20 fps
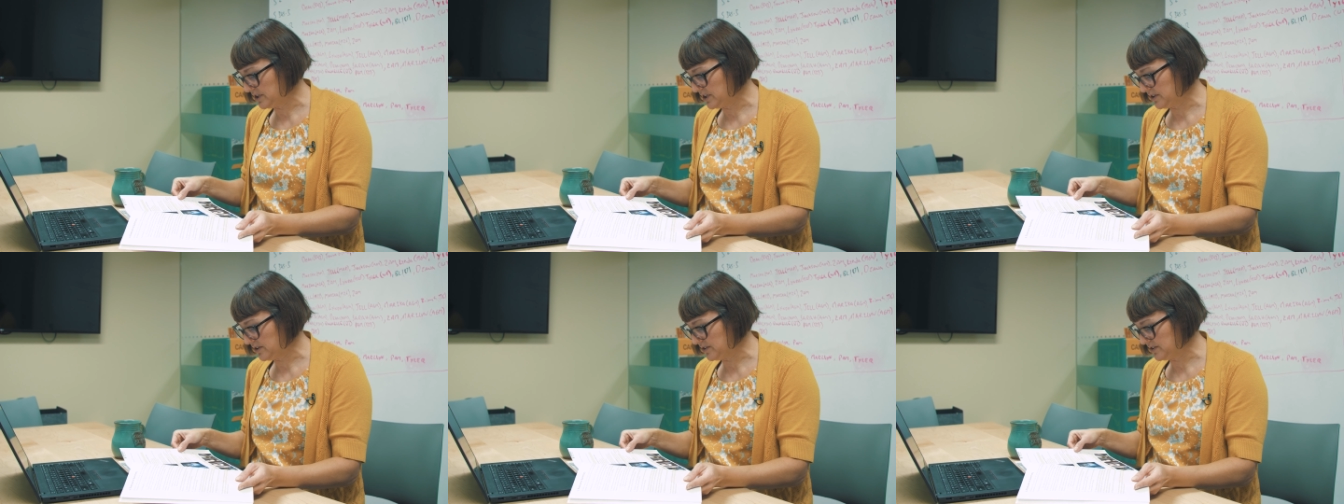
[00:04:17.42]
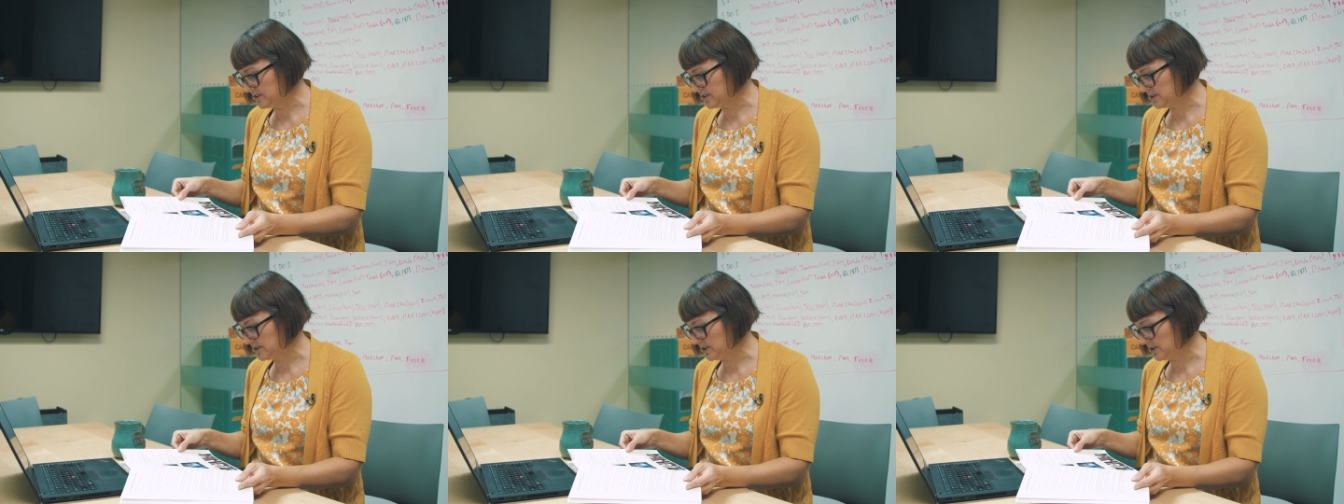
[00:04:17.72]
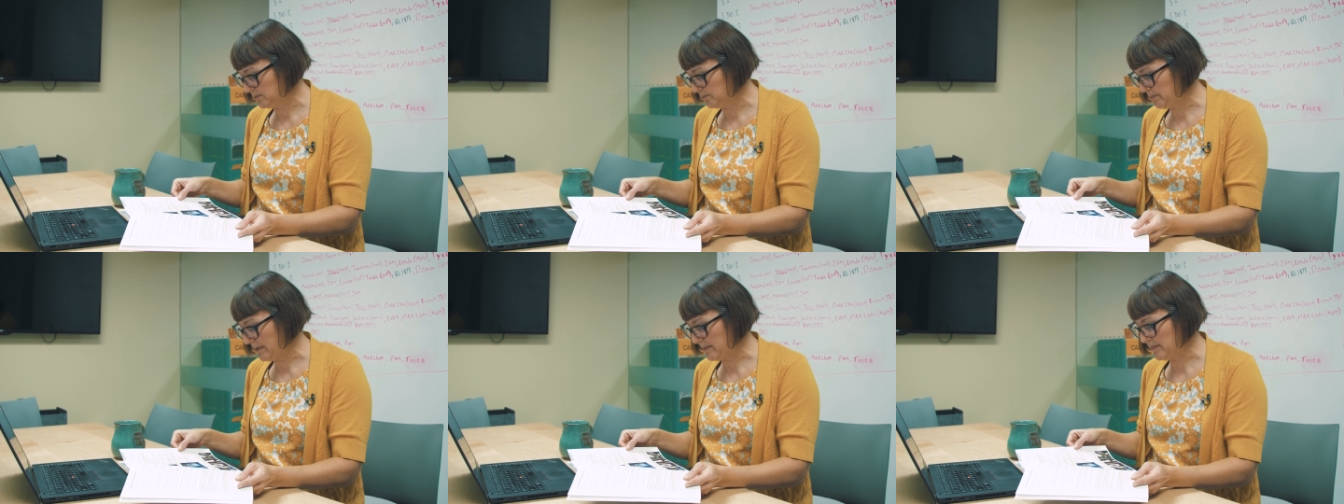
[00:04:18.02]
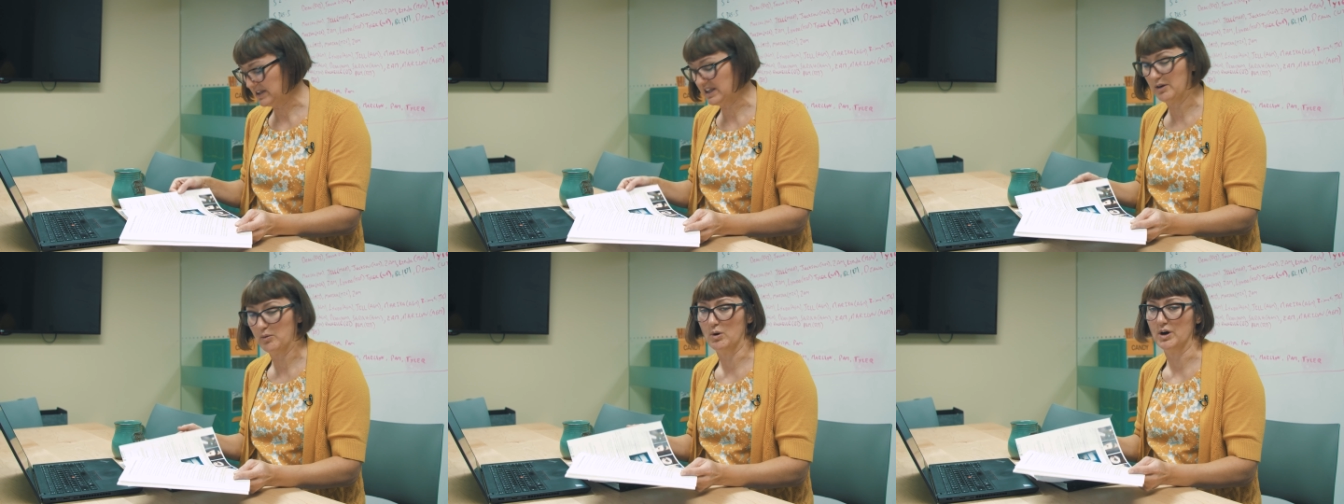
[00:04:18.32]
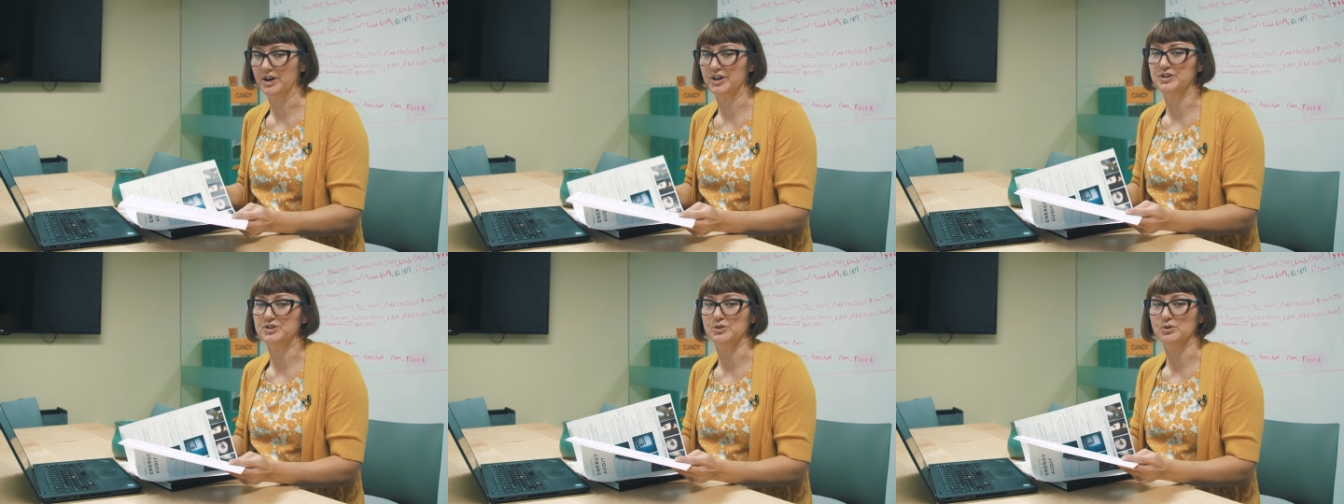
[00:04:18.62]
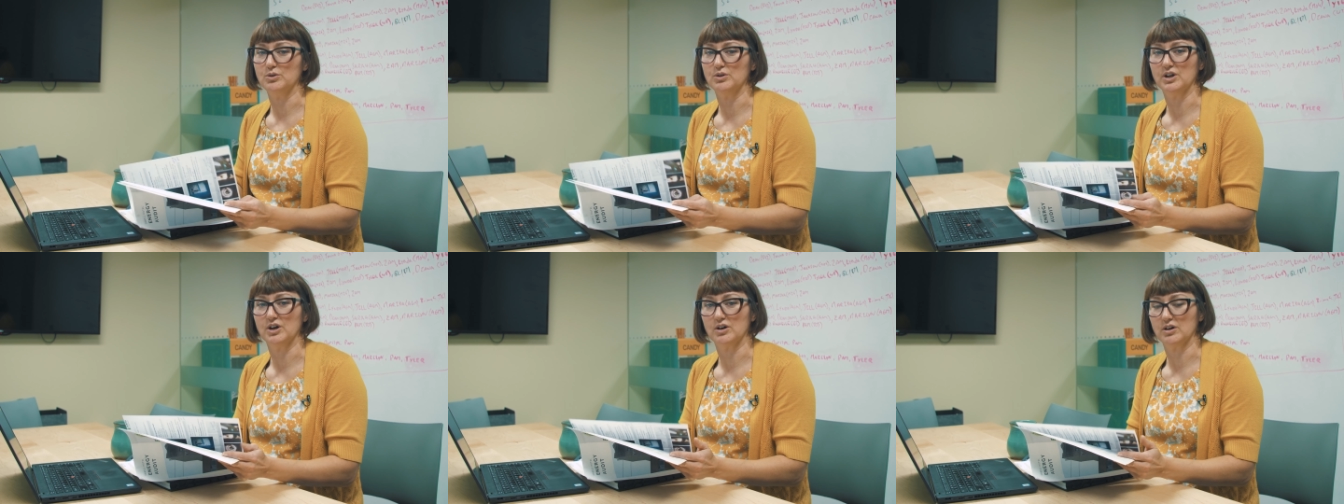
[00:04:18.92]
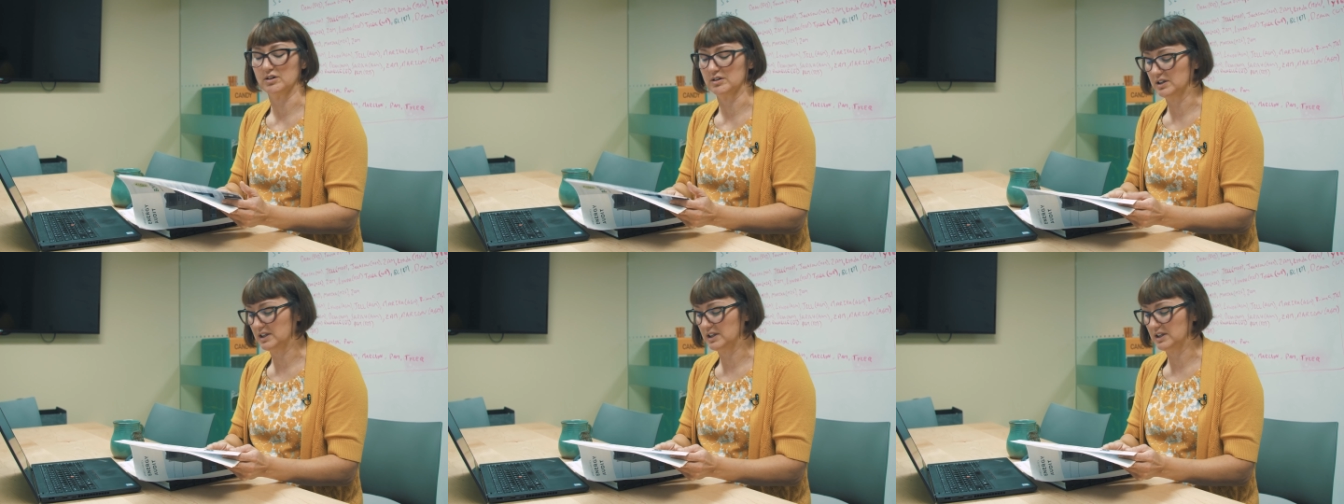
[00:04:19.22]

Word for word: years, maybe they want to do their